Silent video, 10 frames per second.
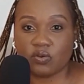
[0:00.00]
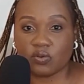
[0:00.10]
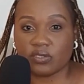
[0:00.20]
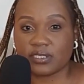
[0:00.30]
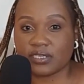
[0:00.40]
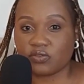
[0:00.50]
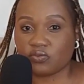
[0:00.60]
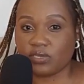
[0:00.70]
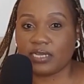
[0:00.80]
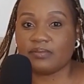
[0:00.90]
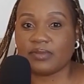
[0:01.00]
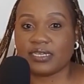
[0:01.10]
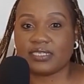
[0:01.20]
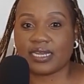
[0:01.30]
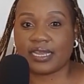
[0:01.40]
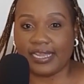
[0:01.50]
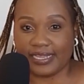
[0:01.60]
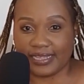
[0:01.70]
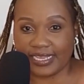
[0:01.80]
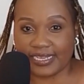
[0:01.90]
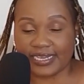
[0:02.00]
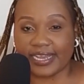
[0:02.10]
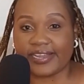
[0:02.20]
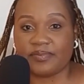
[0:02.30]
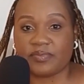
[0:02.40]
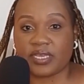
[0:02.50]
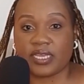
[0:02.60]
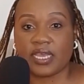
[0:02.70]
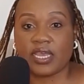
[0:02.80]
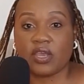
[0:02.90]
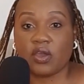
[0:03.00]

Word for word: goals that really matter, and they guide me